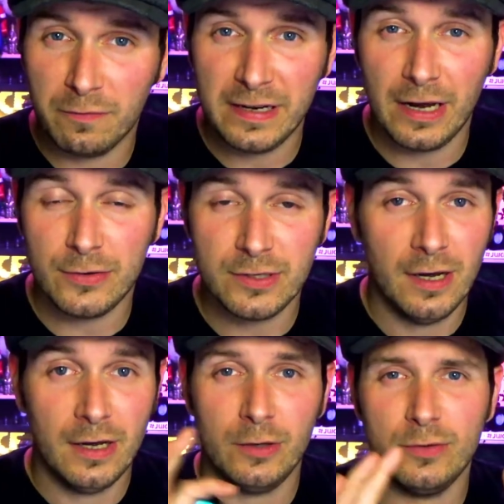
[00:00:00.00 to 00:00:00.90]
videos,
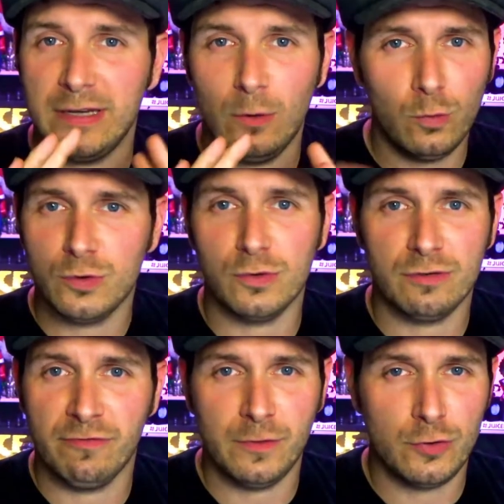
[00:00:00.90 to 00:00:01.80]
you'll see all sorts of
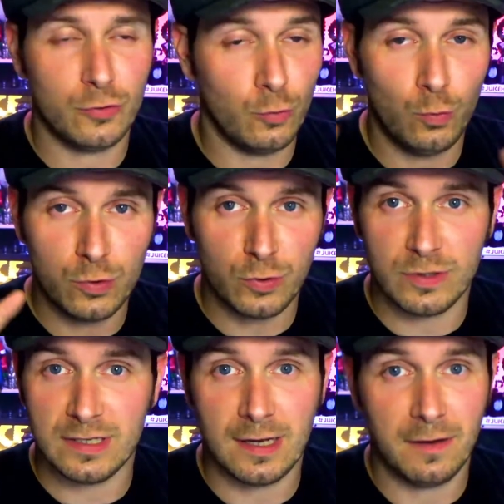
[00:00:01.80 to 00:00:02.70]
reviews on all sorts
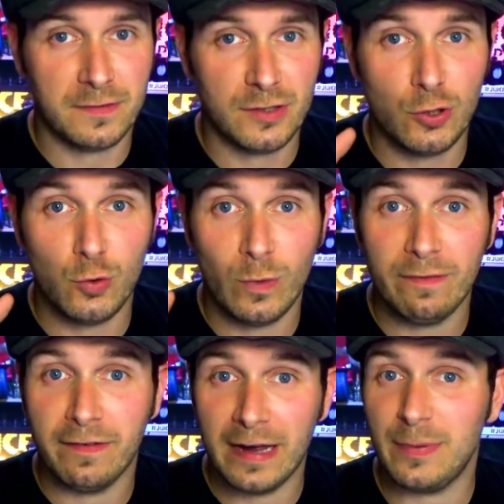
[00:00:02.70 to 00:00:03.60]
of stuff to do with
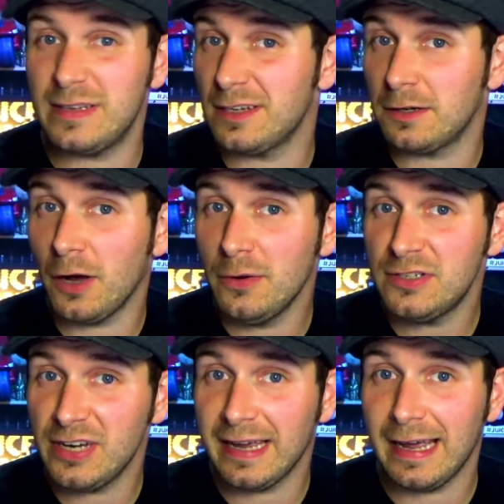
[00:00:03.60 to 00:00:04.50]
vaping, so go and
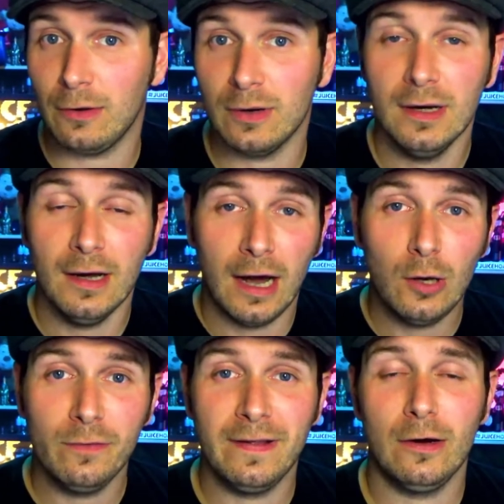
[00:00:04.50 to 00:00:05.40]
check it out. Along
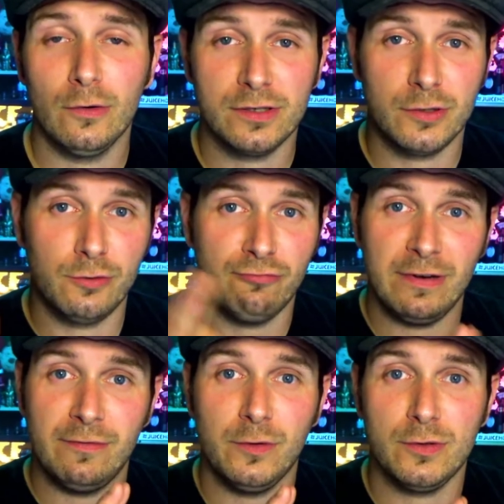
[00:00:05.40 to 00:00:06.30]
with that, I also do written
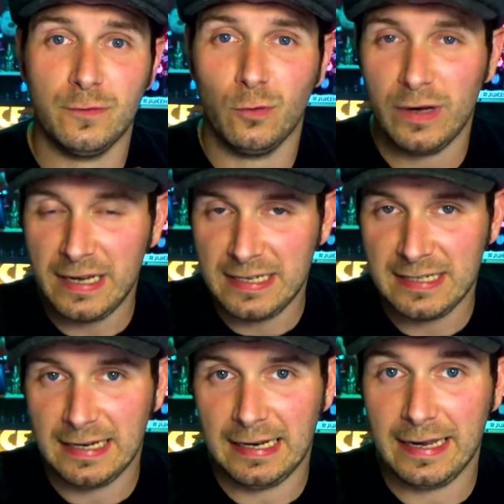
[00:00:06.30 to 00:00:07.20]
reviews for
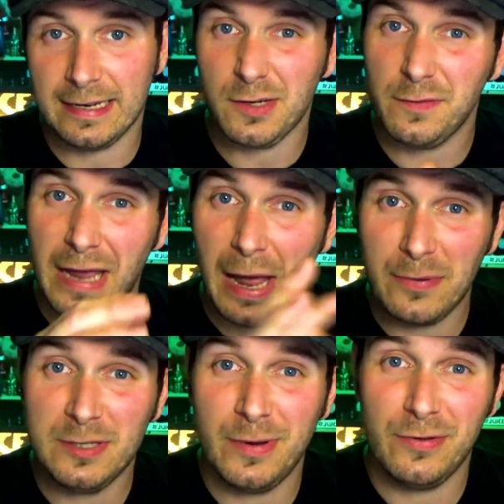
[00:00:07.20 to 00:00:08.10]
e-cig click, so if you happen
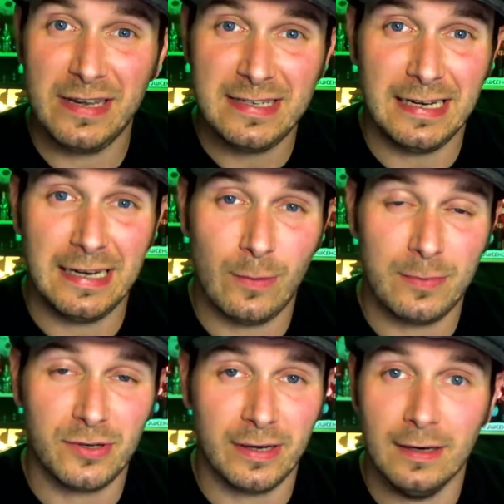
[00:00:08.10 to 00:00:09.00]
to be on the e-cig click
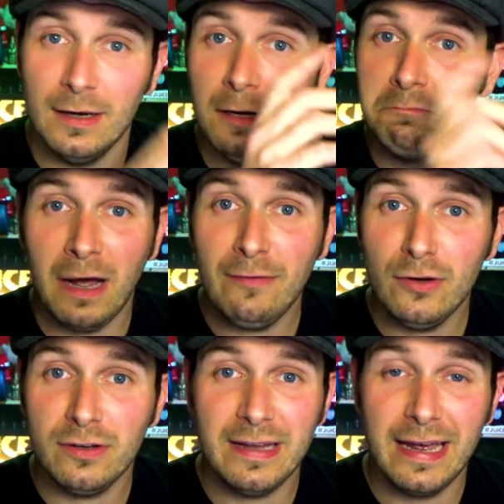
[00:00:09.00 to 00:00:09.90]
website, have a
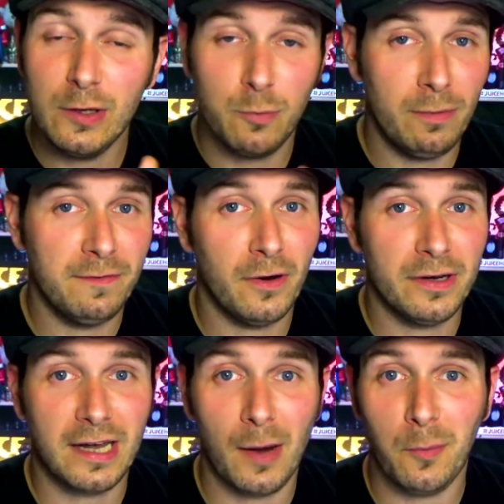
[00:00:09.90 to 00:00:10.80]
look on there. You'll probably find a
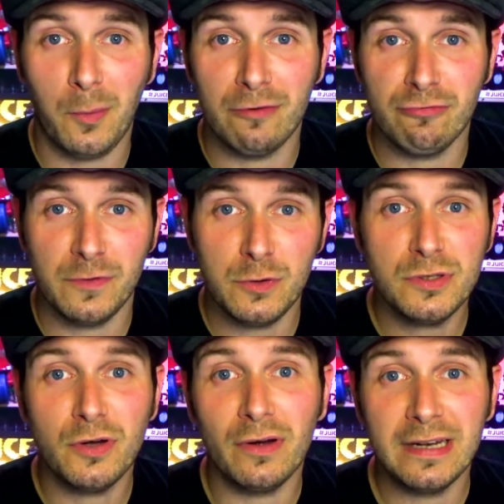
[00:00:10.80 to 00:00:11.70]
couple of my reviews
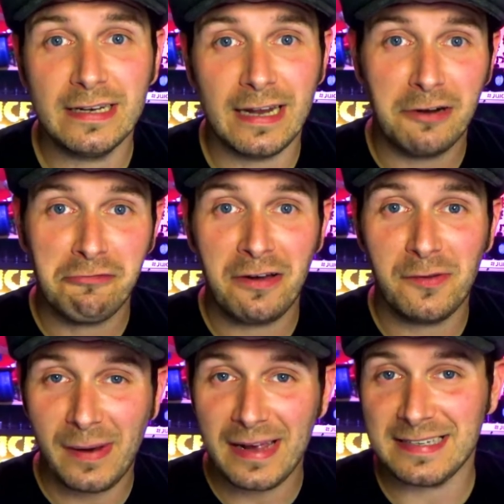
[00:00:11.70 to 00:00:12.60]
dotted in and around the
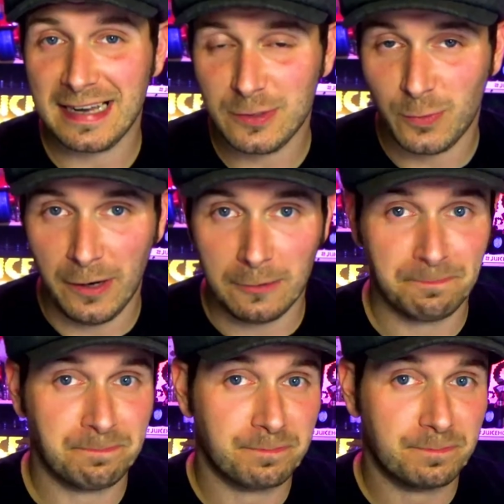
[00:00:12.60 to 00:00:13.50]
place as well.